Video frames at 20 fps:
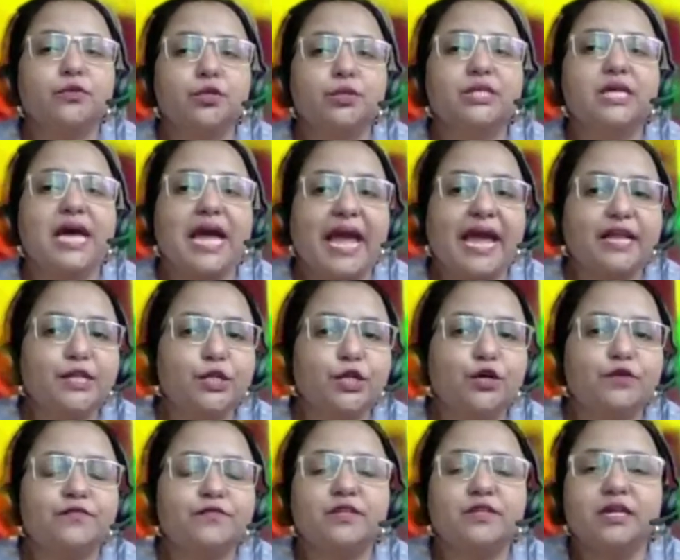we come to
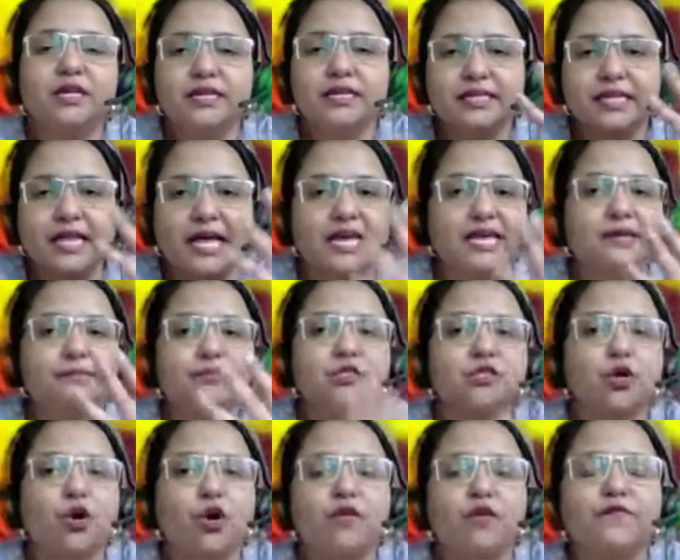the end of the
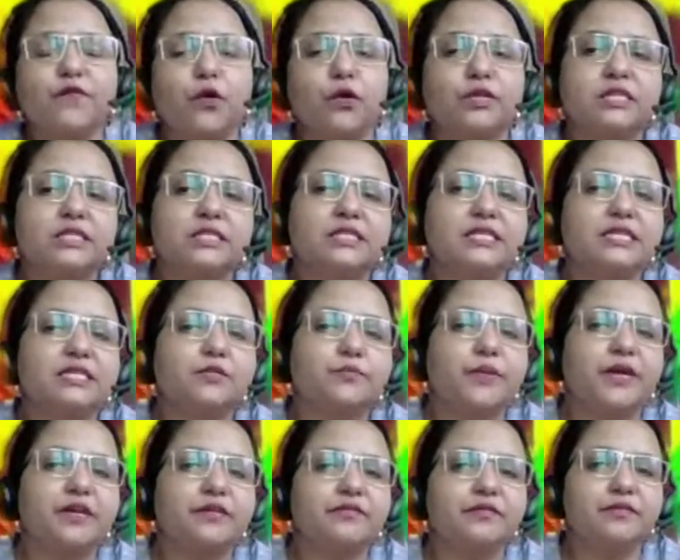types of
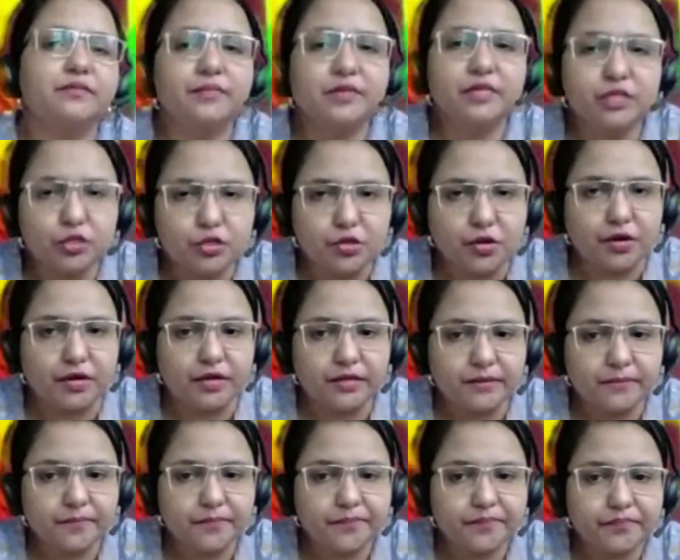autistic spectrum
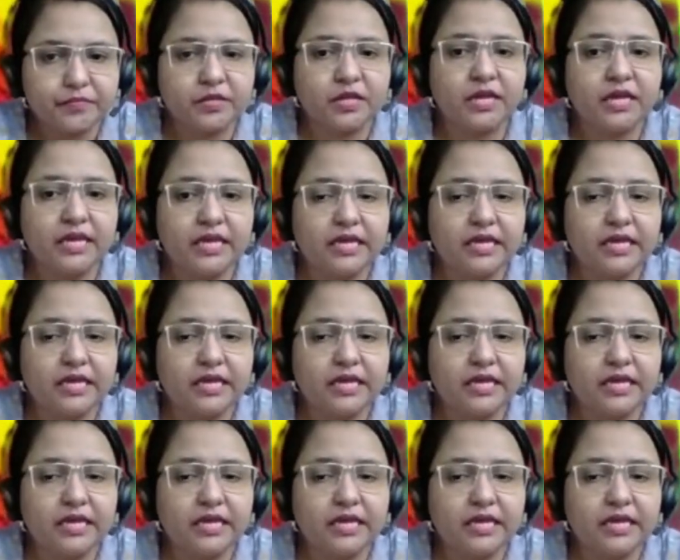disorder.